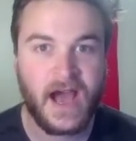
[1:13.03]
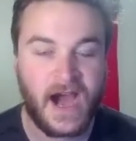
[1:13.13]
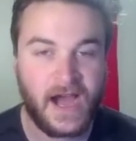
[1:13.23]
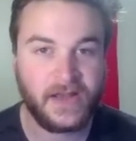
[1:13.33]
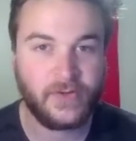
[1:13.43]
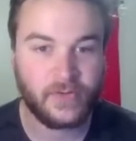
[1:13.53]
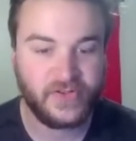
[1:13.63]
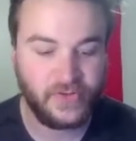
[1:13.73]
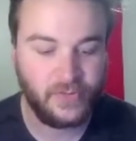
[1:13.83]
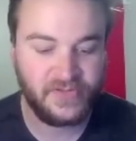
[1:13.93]
on your
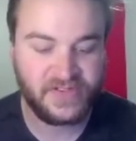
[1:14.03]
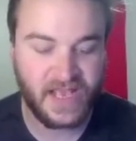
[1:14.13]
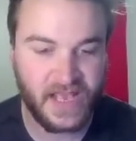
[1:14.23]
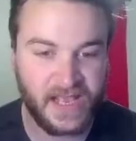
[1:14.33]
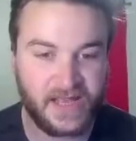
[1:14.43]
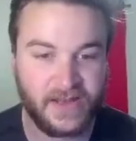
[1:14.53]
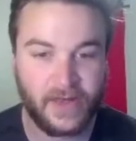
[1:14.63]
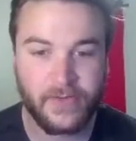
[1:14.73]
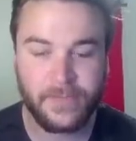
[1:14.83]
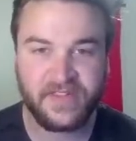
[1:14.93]
Tuesday, and
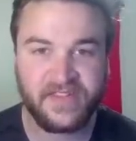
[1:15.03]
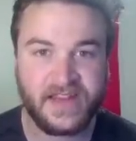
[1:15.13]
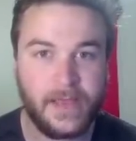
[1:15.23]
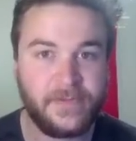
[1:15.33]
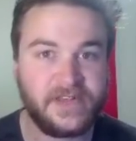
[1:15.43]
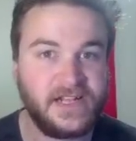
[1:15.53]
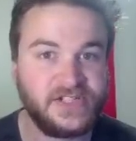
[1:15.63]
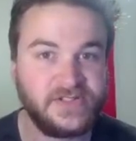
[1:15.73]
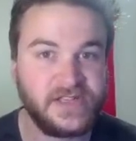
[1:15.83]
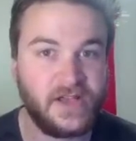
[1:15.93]
another busy day
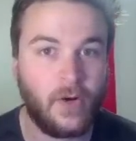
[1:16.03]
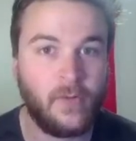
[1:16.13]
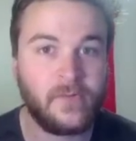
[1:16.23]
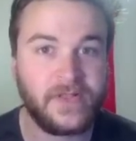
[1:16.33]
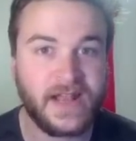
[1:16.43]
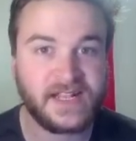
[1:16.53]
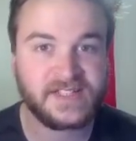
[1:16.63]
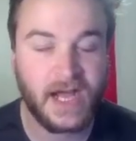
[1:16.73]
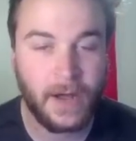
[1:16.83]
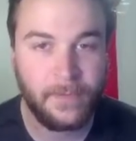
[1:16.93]
potentially over the
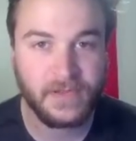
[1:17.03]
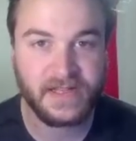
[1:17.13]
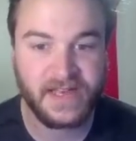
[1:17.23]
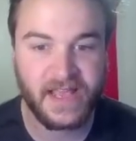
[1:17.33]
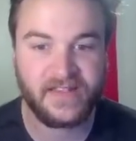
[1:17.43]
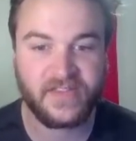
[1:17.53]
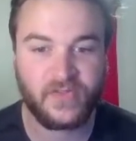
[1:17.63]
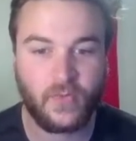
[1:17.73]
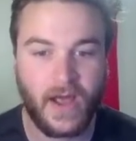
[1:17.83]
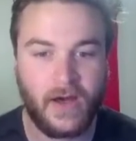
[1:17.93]
next couple of days
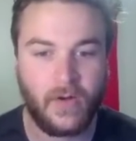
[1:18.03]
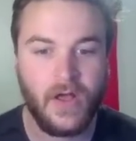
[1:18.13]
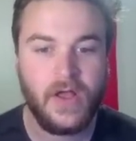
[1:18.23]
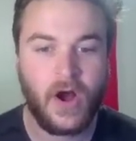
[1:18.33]
as well.